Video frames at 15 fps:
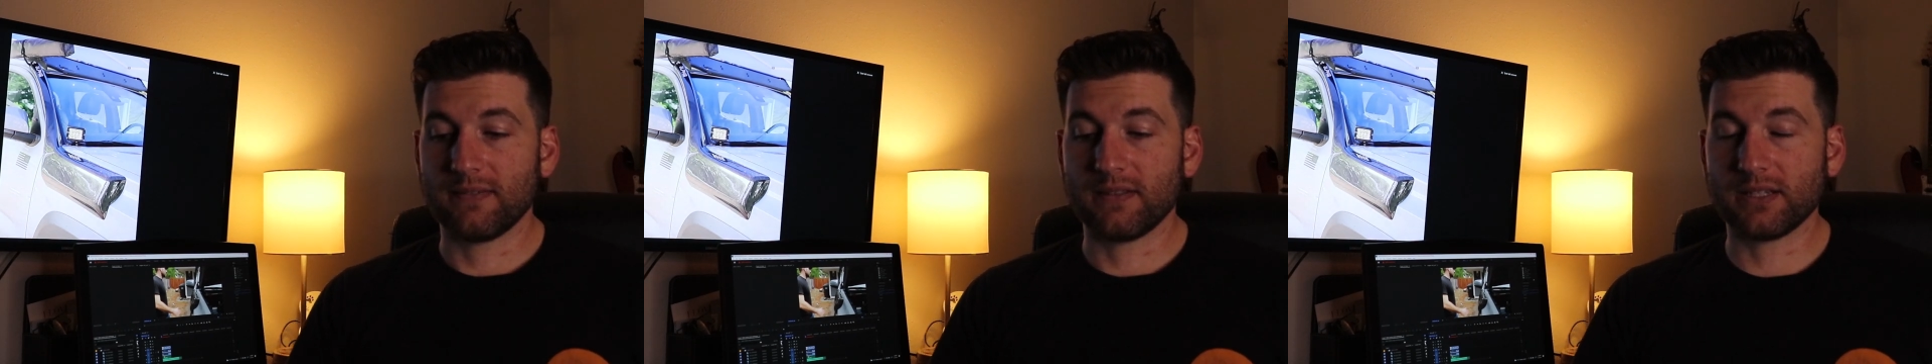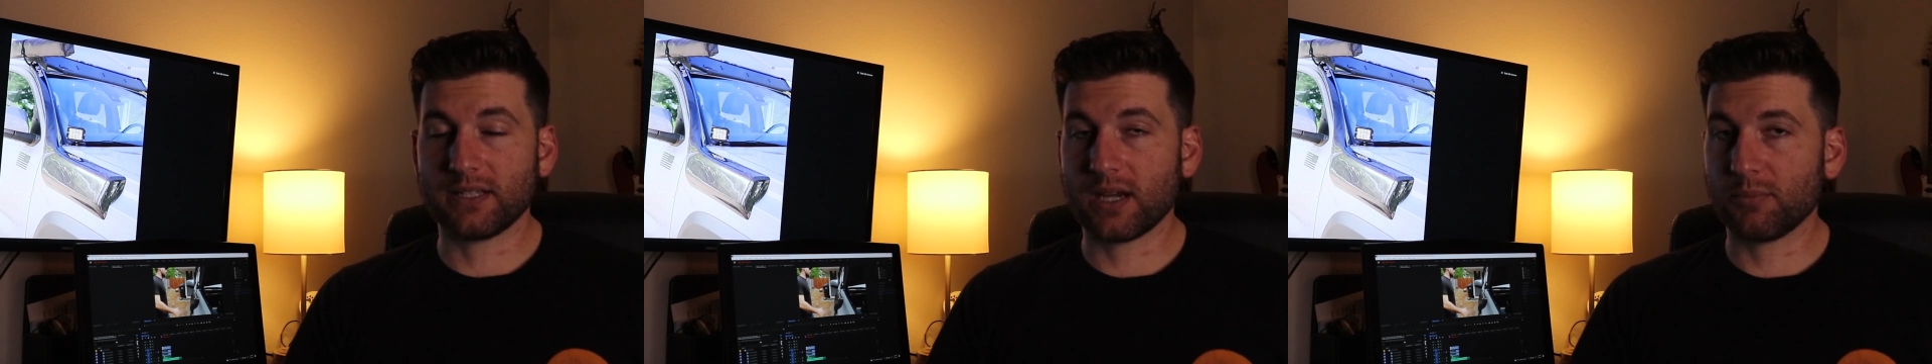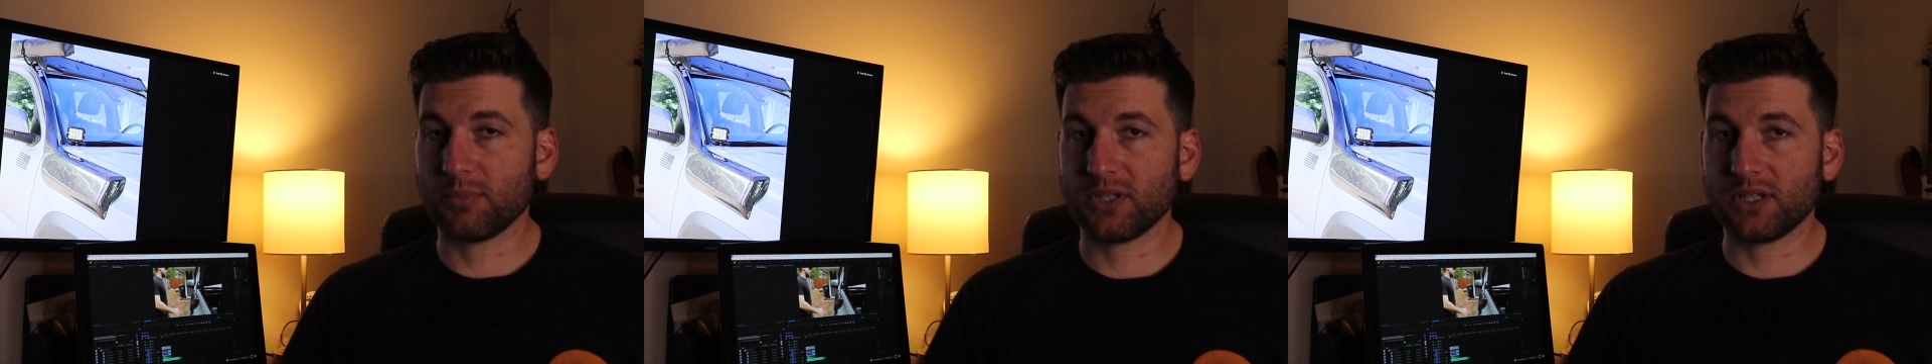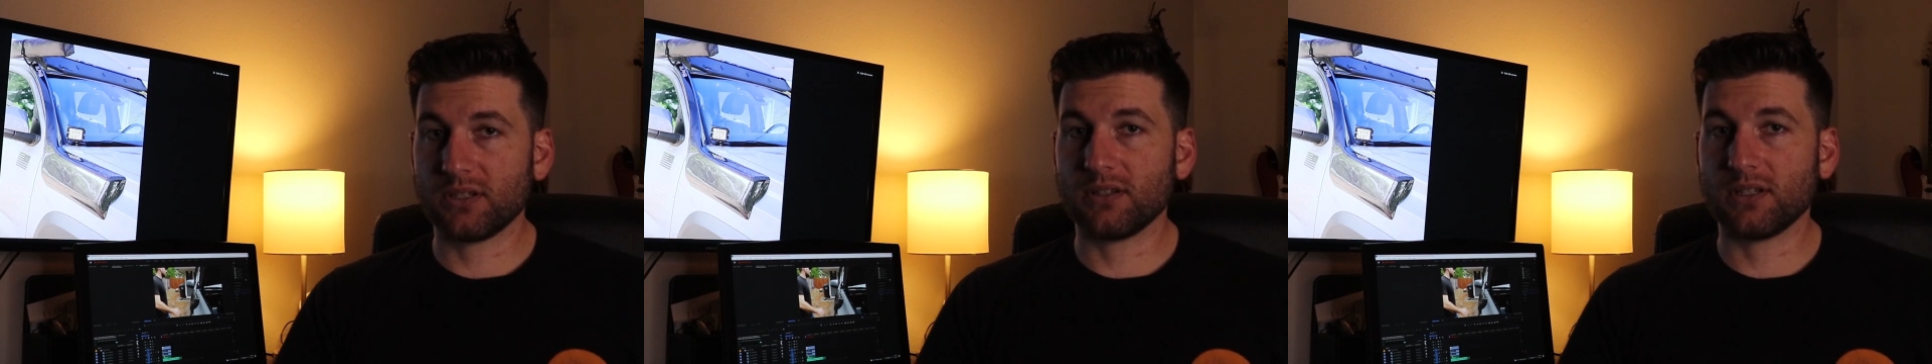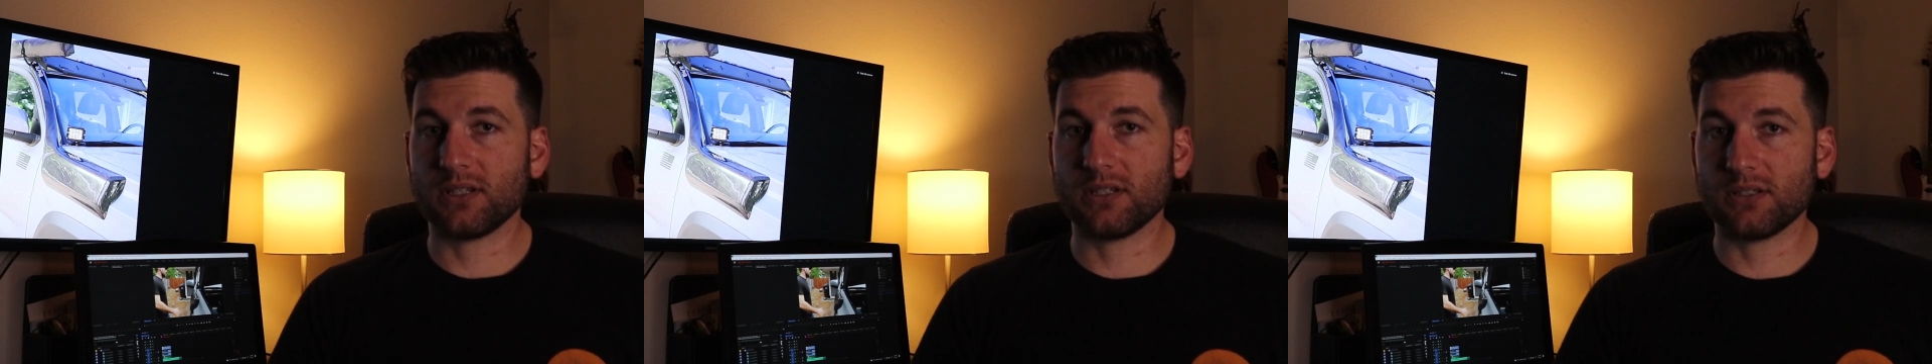The
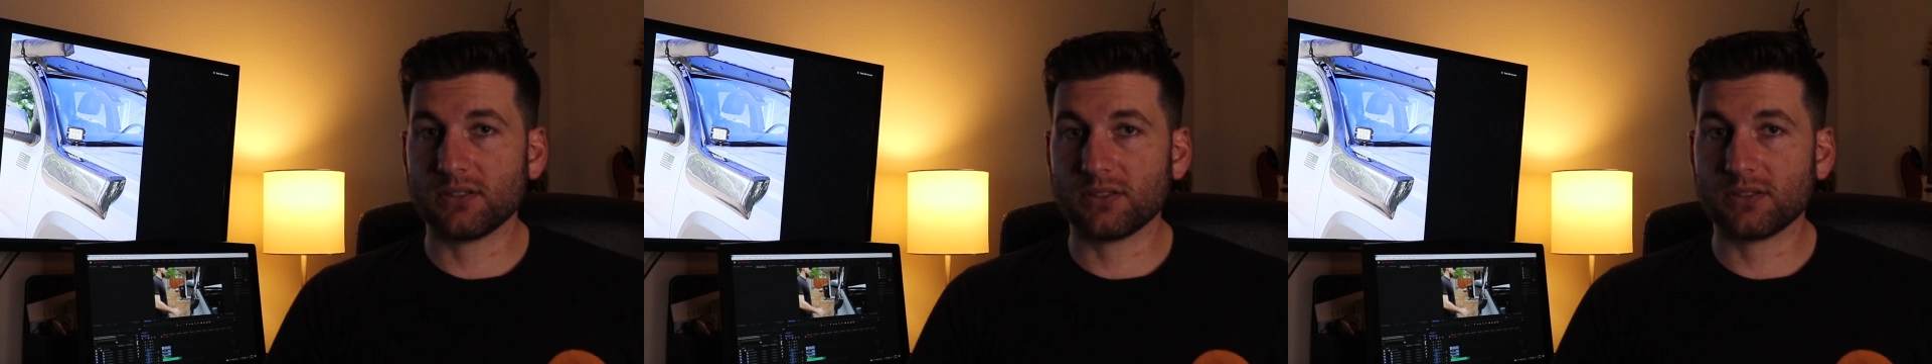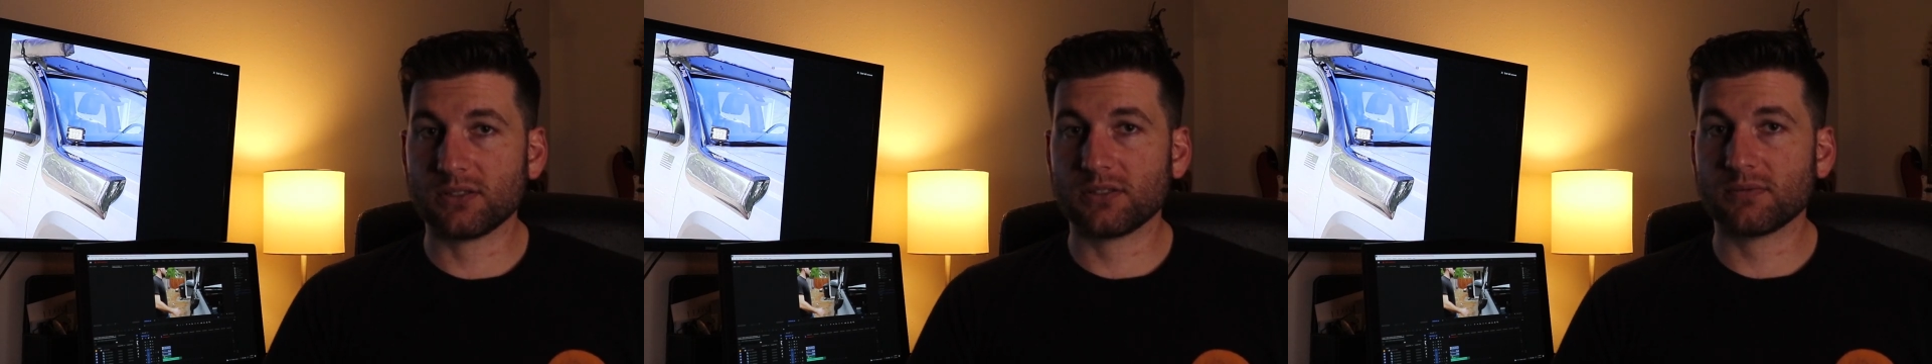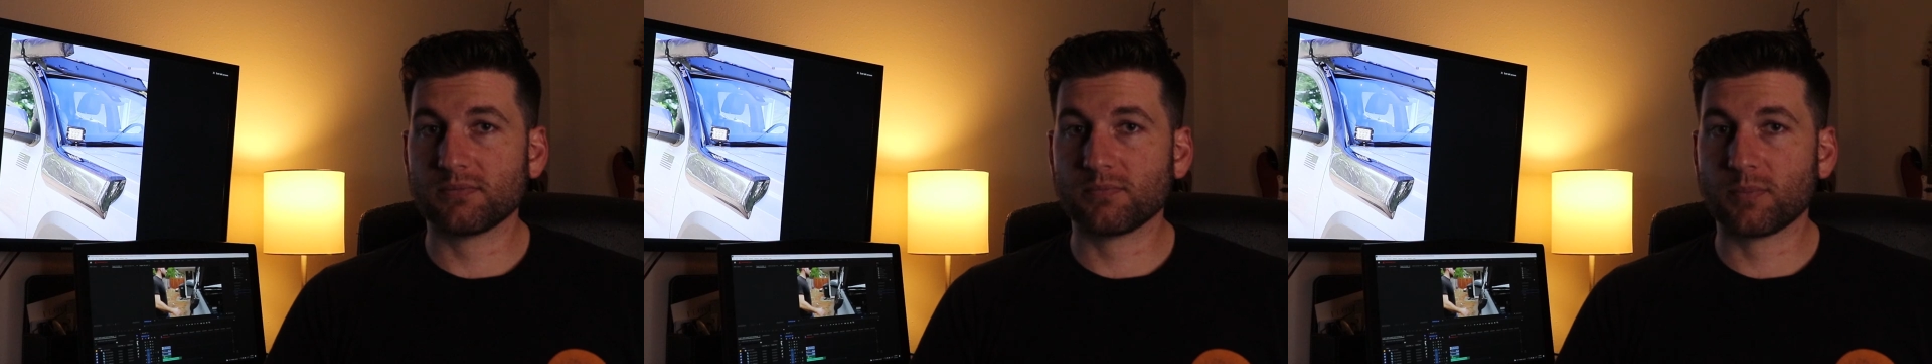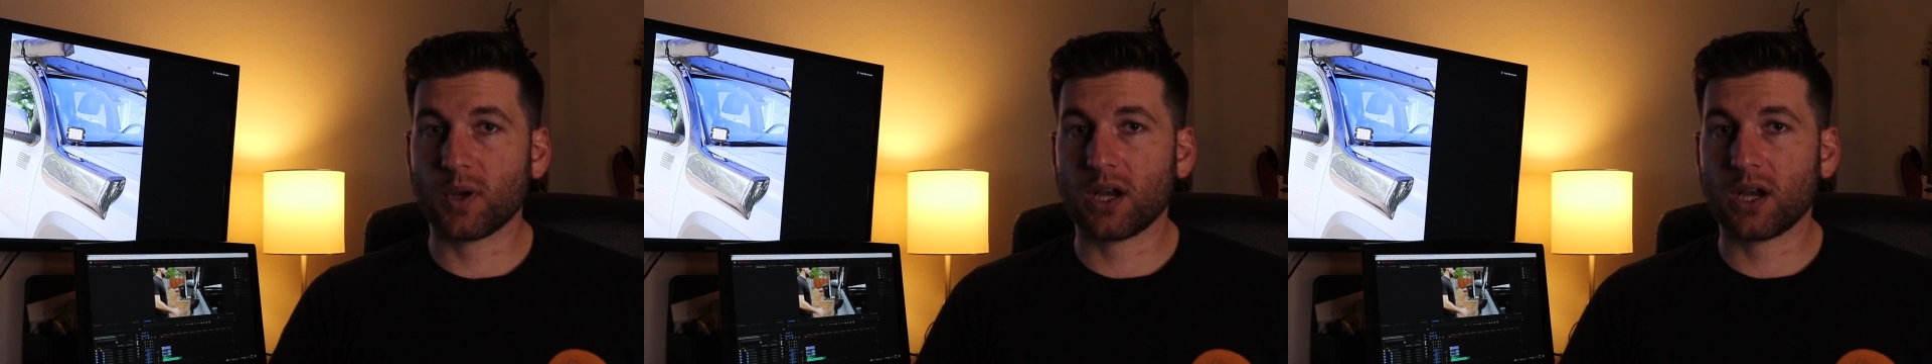template is